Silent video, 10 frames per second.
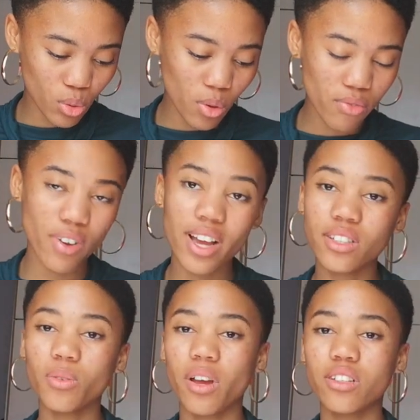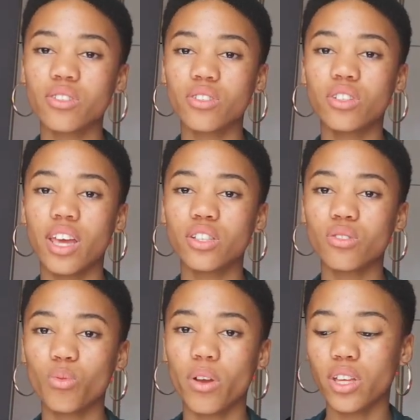you will find a way to get
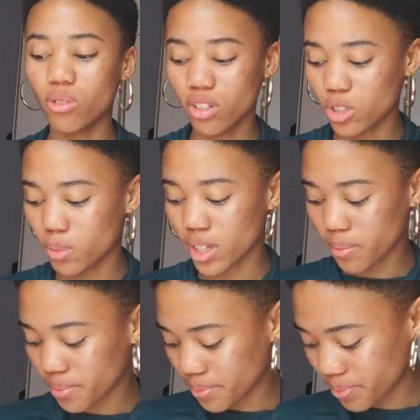to where you need to be.